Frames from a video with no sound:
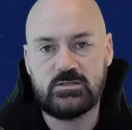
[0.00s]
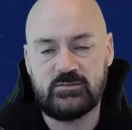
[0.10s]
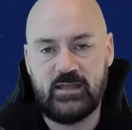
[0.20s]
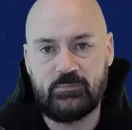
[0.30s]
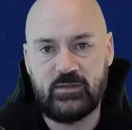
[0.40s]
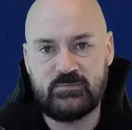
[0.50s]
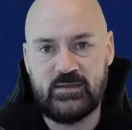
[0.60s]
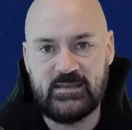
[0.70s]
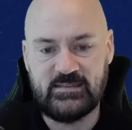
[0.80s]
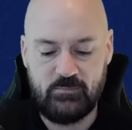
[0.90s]
named as
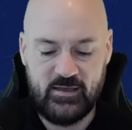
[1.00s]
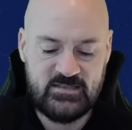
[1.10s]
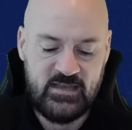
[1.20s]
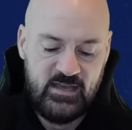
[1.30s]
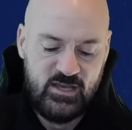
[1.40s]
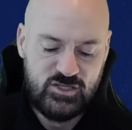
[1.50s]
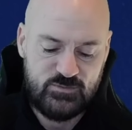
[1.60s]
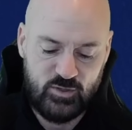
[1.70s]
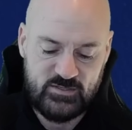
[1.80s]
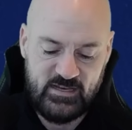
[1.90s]
being in the mix.
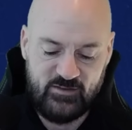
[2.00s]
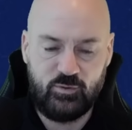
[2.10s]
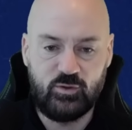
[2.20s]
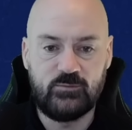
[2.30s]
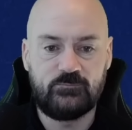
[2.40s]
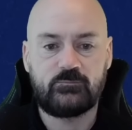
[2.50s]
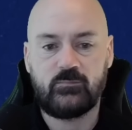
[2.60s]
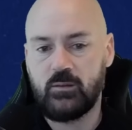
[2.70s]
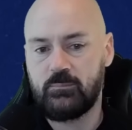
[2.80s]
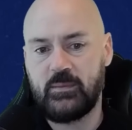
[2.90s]
Spurs and Liverpool,
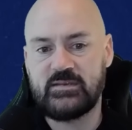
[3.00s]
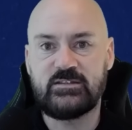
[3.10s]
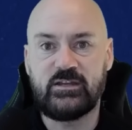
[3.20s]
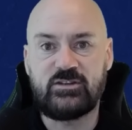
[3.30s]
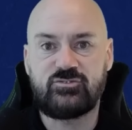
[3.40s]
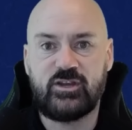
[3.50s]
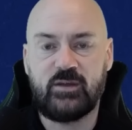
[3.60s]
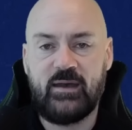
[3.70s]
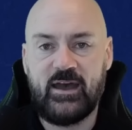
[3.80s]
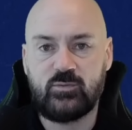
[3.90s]
probably a slightly
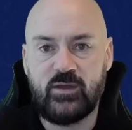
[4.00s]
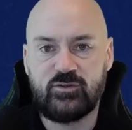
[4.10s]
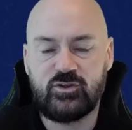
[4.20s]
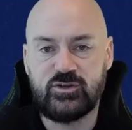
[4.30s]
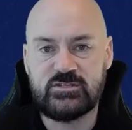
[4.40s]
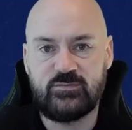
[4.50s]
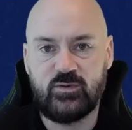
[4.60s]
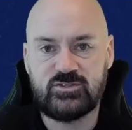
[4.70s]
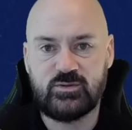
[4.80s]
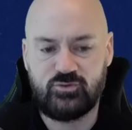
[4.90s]
trickier pathway for Curtis if he
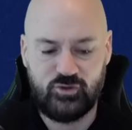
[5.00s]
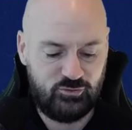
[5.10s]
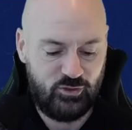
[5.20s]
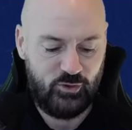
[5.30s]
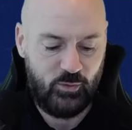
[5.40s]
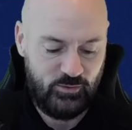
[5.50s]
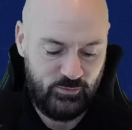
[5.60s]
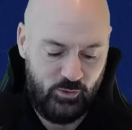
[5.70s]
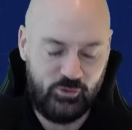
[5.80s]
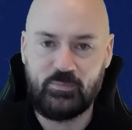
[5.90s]
wants to come through. Don't know
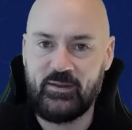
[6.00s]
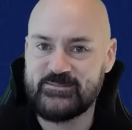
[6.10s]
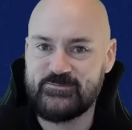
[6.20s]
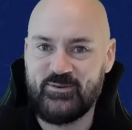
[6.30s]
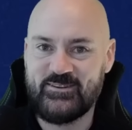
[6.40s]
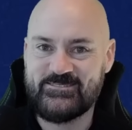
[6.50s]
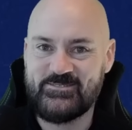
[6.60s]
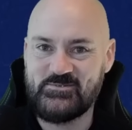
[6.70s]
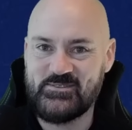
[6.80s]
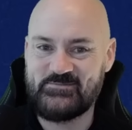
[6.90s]
who the player supports or
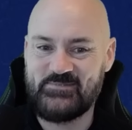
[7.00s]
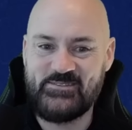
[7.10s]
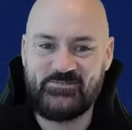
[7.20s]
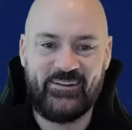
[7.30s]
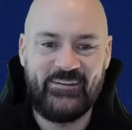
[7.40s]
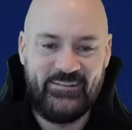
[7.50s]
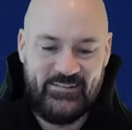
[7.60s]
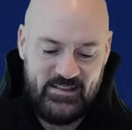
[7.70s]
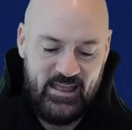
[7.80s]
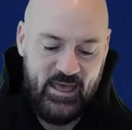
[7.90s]
who he wants to play for,
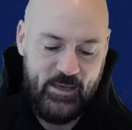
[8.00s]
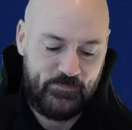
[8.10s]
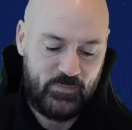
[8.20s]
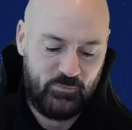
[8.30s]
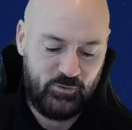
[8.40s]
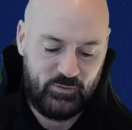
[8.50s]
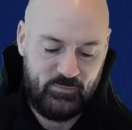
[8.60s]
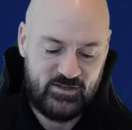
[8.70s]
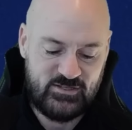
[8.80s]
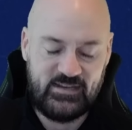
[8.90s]
but you would
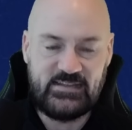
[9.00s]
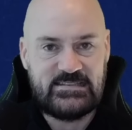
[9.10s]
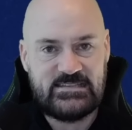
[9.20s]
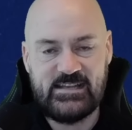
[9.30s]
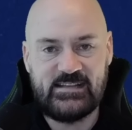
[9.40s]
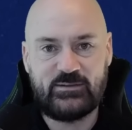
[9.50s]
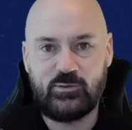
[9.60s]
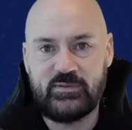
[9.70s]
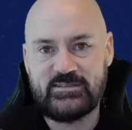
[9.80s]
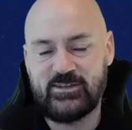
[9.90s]
imagine Leeds and Celtic
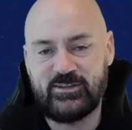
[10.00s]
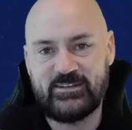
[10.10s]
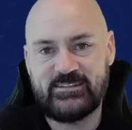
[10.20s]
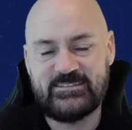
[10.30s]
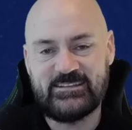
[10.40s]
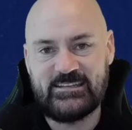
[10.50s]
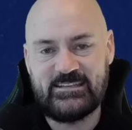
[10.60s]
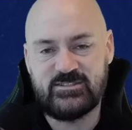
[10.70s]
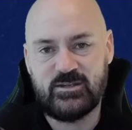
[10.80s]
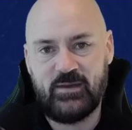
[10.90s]
would be a slightly
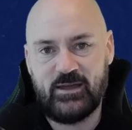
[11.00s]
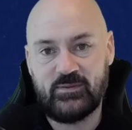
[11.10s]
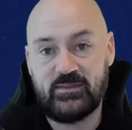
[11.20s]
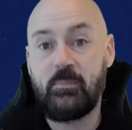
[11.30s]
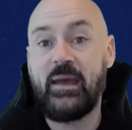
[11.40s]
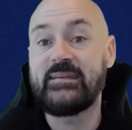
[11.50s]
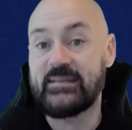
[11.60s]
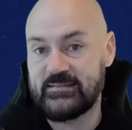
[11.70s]
easier pathway depending